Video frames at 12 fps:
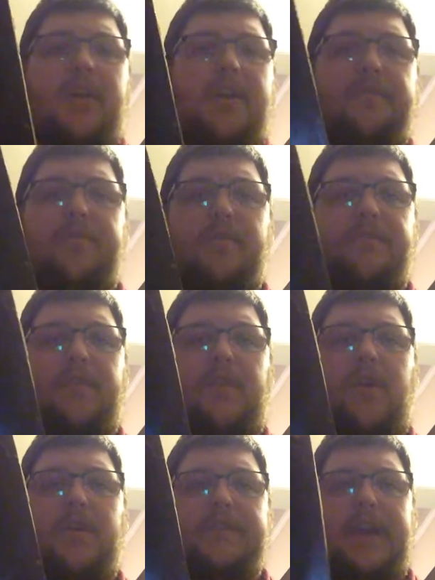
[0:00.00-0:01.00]
looking for a
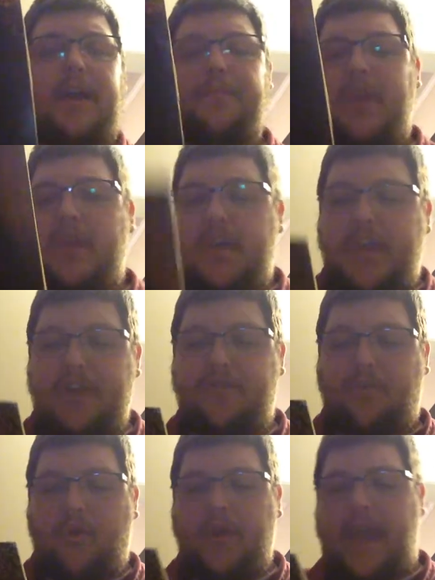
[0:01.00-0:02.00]
long time.
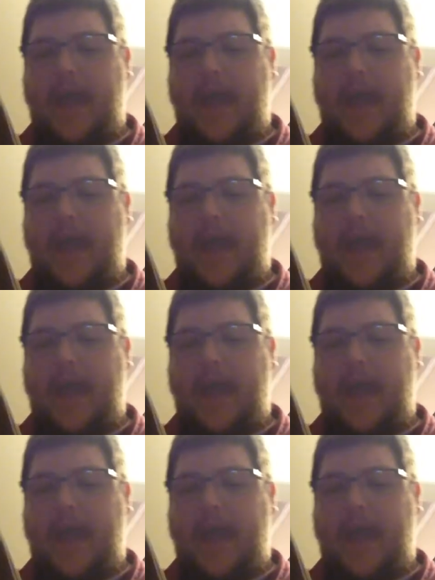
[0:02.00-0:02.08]
Huge Roy